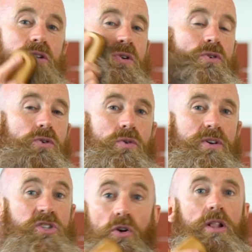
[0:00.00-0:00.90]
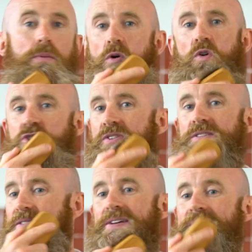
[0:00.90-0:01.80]
going to go circular
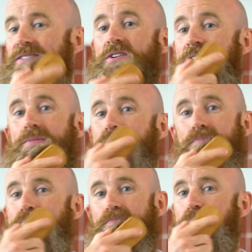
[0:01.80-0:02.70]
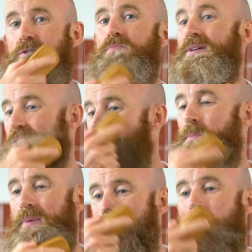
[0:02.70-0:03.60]
motions, circular movements,
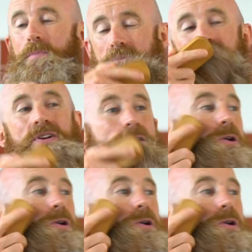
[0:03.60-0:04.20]
up, straight